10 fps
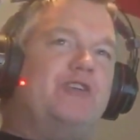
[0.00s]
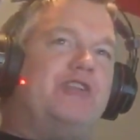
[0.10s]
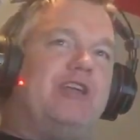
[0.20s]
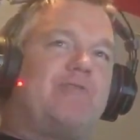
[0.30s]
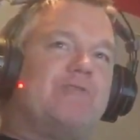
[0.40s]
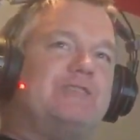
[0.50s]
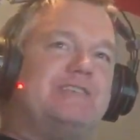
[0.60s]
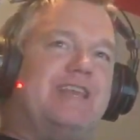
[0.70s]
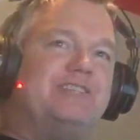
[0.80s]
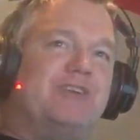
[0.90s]
You think
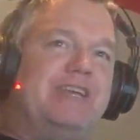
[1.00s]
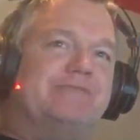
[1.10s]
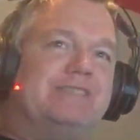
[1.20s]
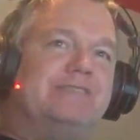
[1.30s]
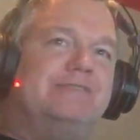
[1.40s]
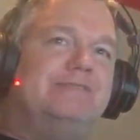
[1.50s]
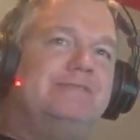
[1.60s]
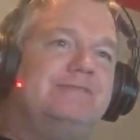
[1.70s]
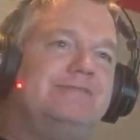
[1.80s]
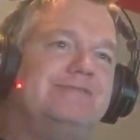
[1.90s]
Cruz is lesser evil
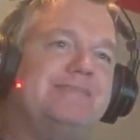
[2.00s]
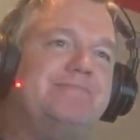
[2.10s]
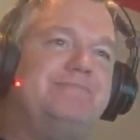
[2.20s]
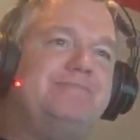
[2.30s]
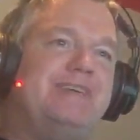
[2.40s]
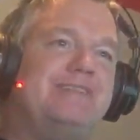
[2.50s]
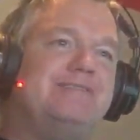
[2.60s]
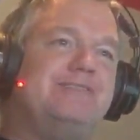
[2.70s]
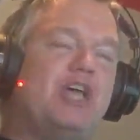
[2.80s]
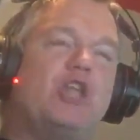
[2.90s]
than
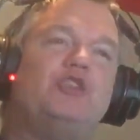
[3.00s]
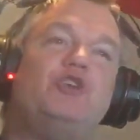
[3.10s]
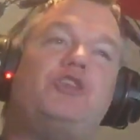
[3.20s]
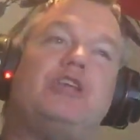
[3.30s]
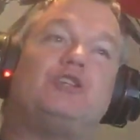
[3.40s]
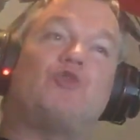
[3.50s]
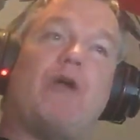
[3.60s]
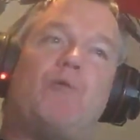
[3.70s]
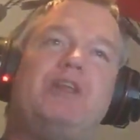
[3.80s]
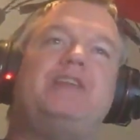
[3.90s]
do you think
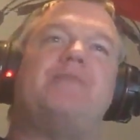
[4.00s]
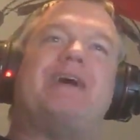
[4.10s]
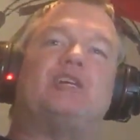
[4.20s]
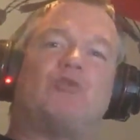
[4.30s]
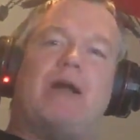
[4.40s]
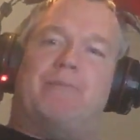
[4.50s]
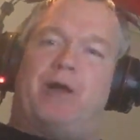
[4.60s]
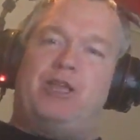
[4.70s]
Trump? What do you think about Trump?